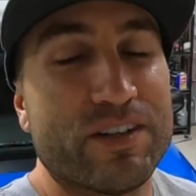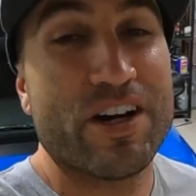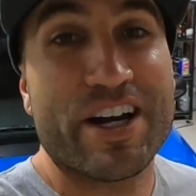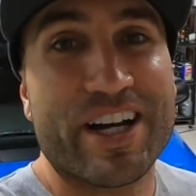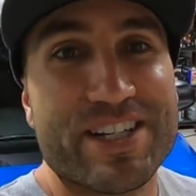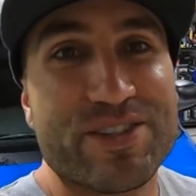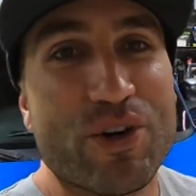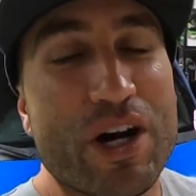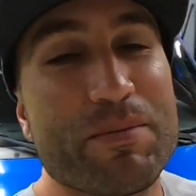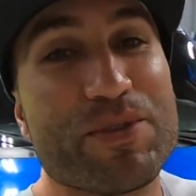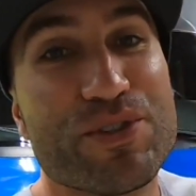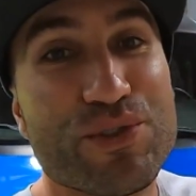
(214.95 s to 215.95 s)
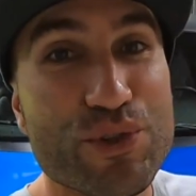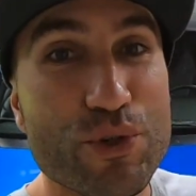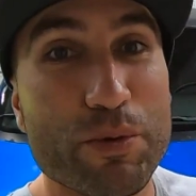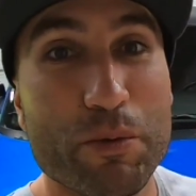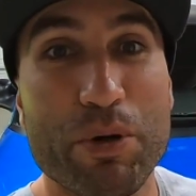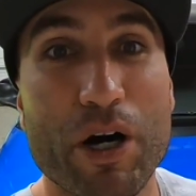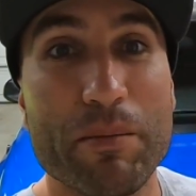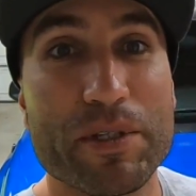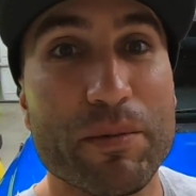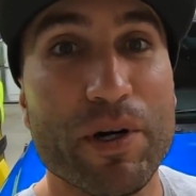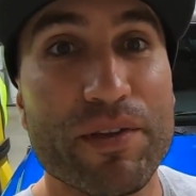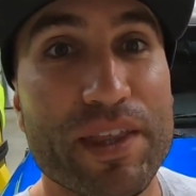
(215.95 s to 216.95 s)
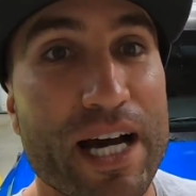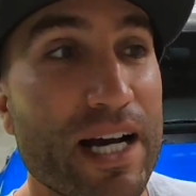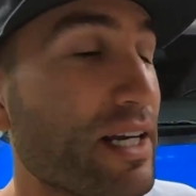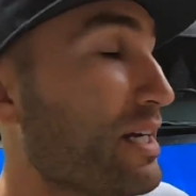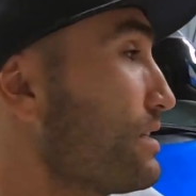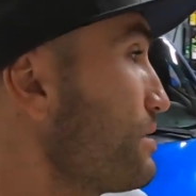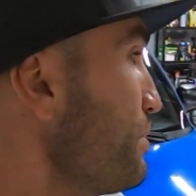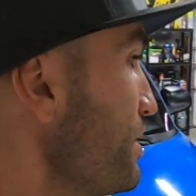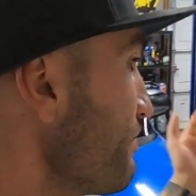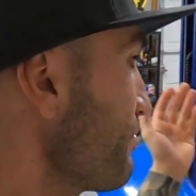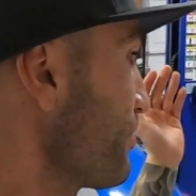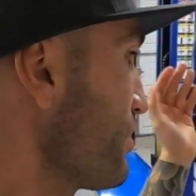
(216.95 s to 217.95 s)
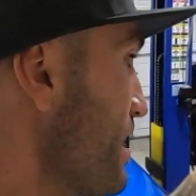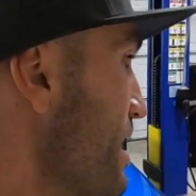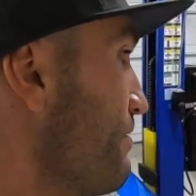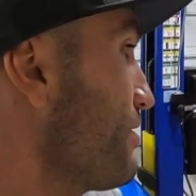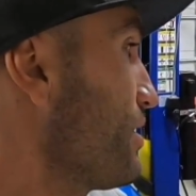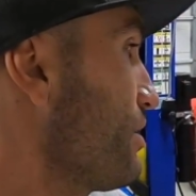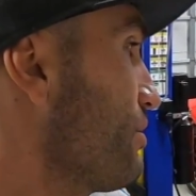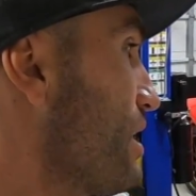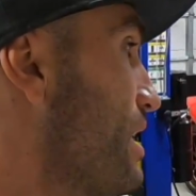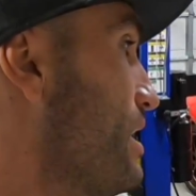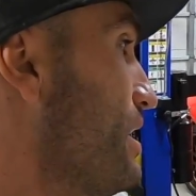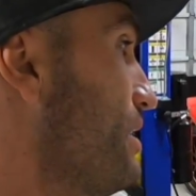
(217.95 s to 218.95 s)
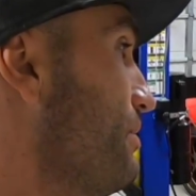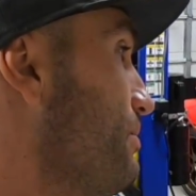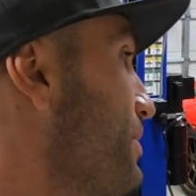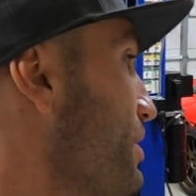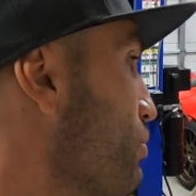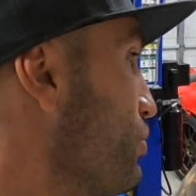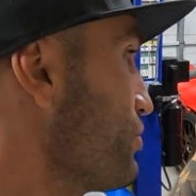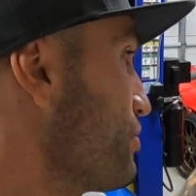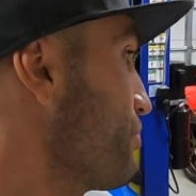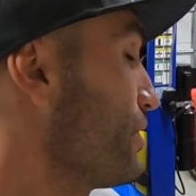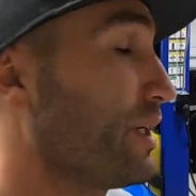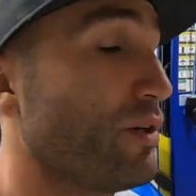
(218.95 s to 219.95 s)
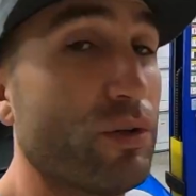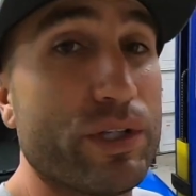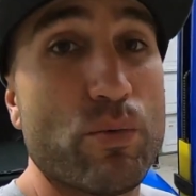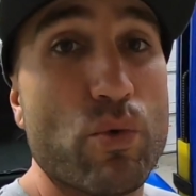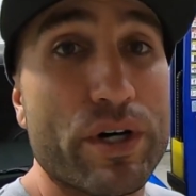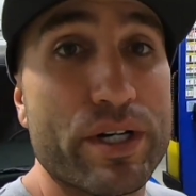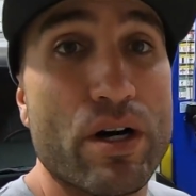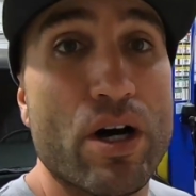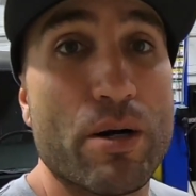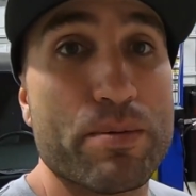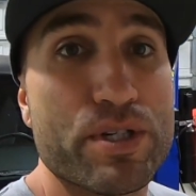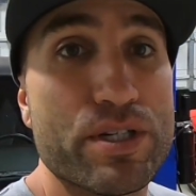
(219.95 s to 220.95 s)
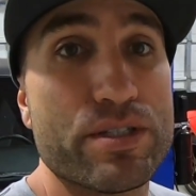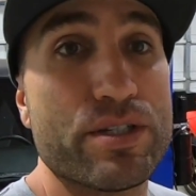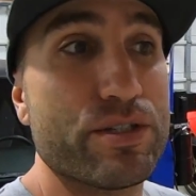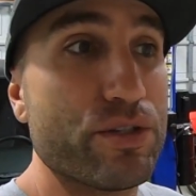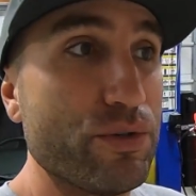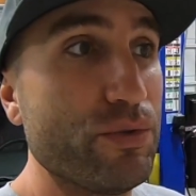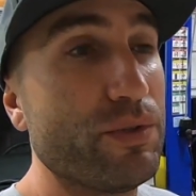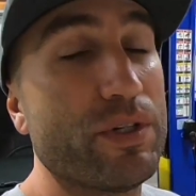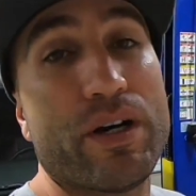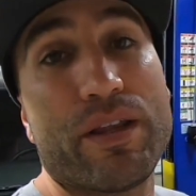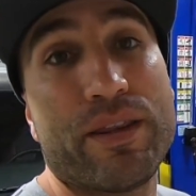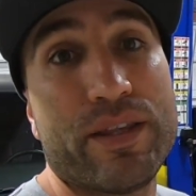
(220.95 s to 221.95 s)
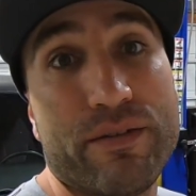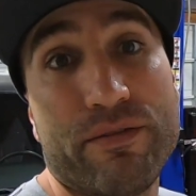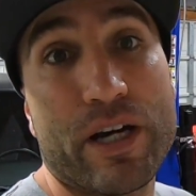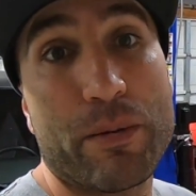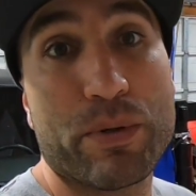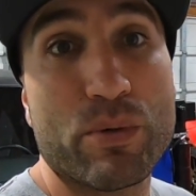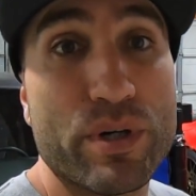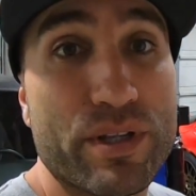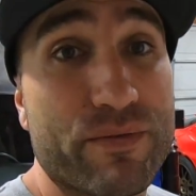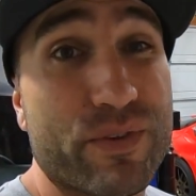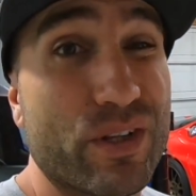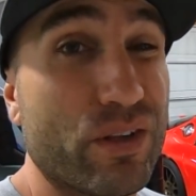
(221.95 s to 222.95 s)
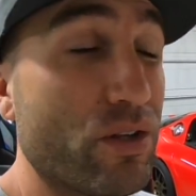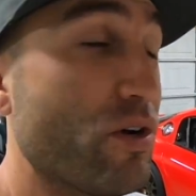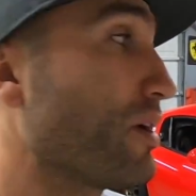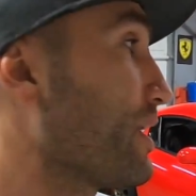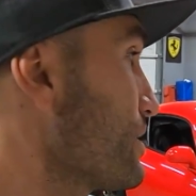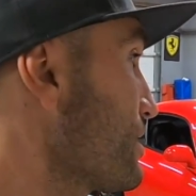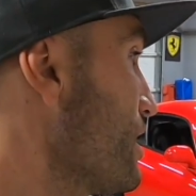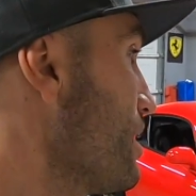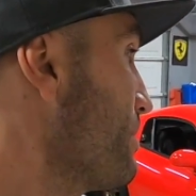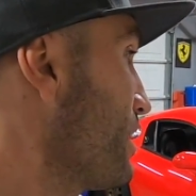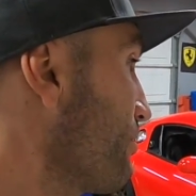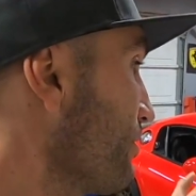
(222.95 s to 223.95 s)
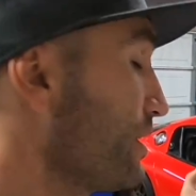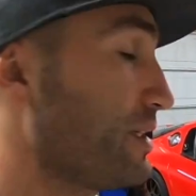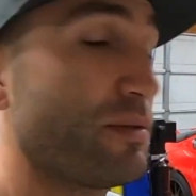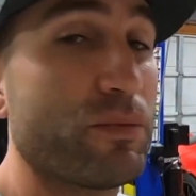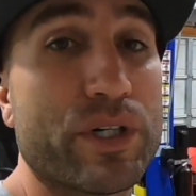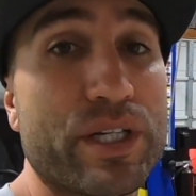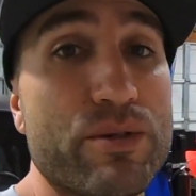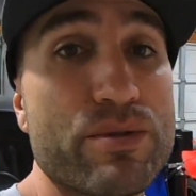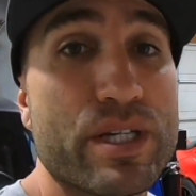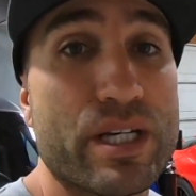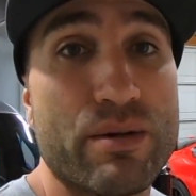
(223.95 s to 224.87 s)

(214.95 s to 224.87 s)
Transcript: All right, guys, so I'm super pumped about that. It's been forever. There was really only one option to tune the Viper with for the longest time, and I really didn't want to use it.